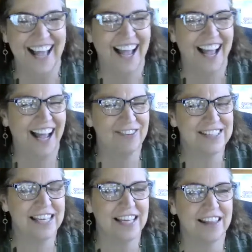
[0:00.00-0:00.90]
I was
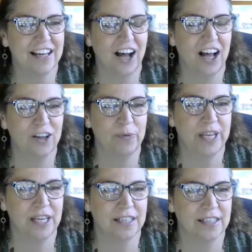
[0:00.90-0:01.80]
thinking the
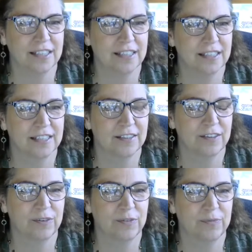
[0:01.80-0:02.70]
Halloween
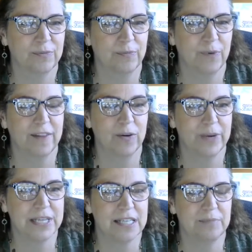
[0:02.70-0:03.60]
one that we
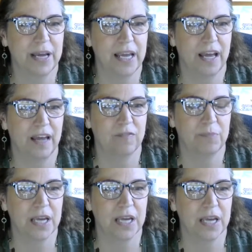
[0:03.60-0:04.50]
did might have my